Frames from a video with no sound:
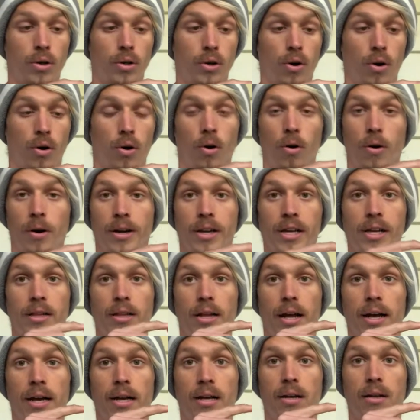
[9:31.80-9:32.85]
already
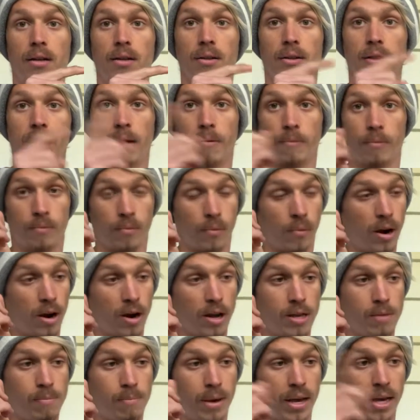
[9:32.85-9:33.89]
like that, where
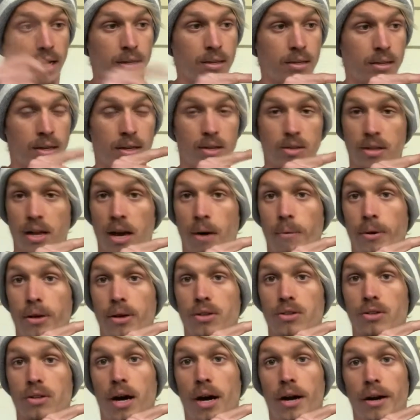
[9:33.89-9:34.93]
you peaked is now where you're
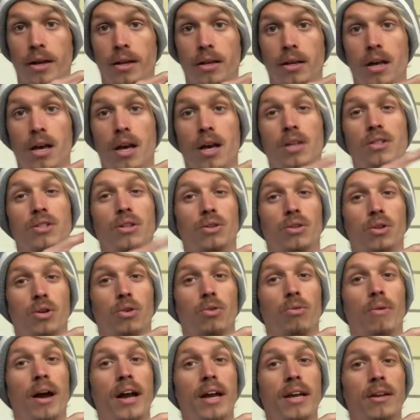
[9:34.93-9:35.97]
starting. So it's a
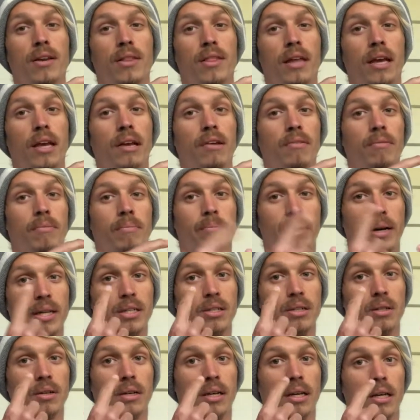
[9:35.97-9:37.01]
great thing
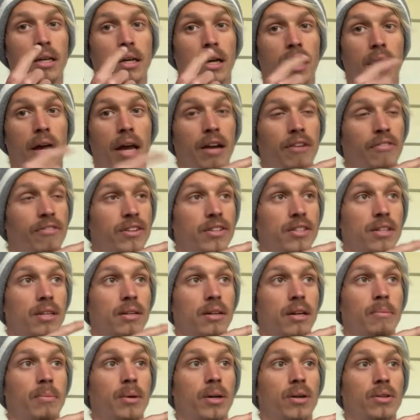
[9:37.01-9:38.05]
mentally and
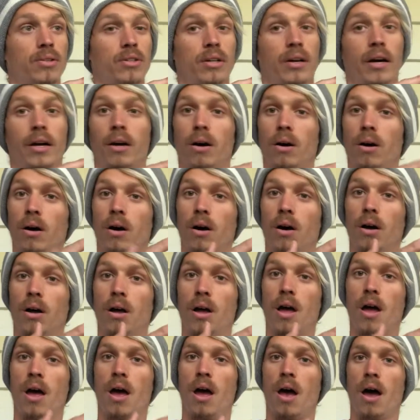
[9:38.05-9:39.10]
physically because you're like, oh,
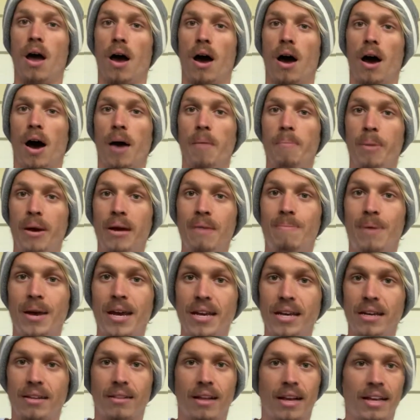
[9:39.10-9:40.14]
I'm
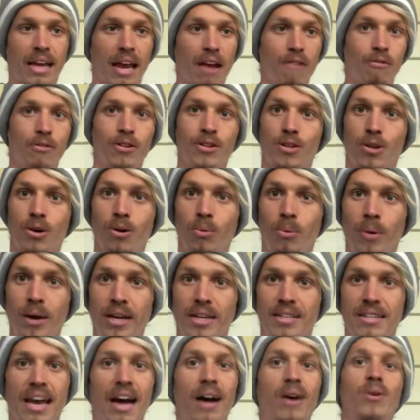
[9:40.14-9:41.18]
PBing like every 2 weeks.
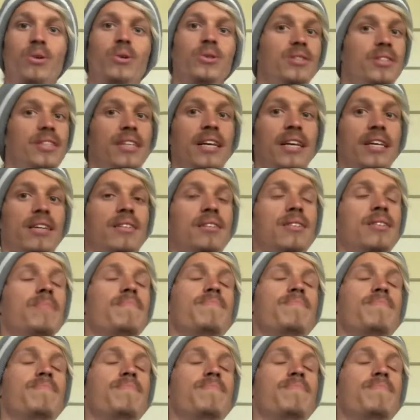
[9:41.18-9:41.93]
How good's this?